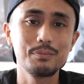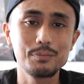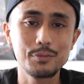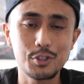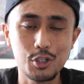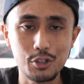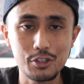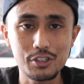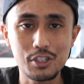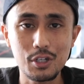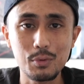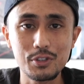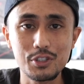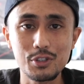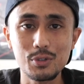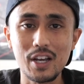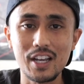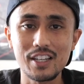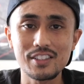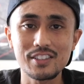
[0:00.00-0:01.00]
Curious to know what you
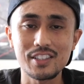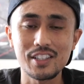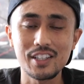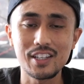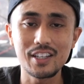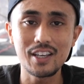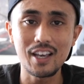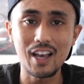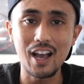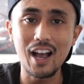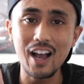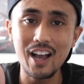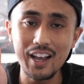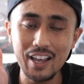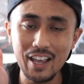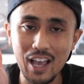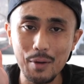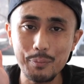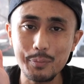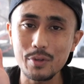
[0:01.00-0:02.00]
guys think. I
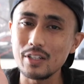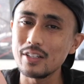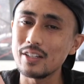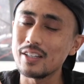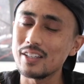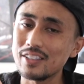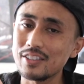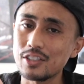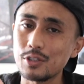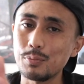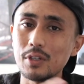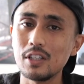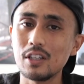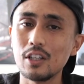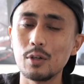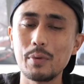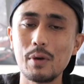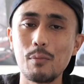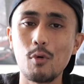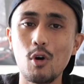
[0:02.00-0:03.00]
happen to be a
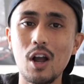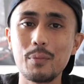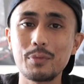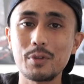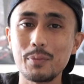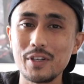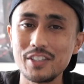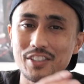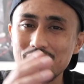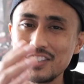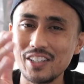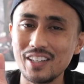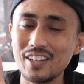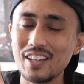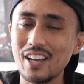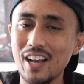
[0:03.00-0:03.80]
little bit more optimistic.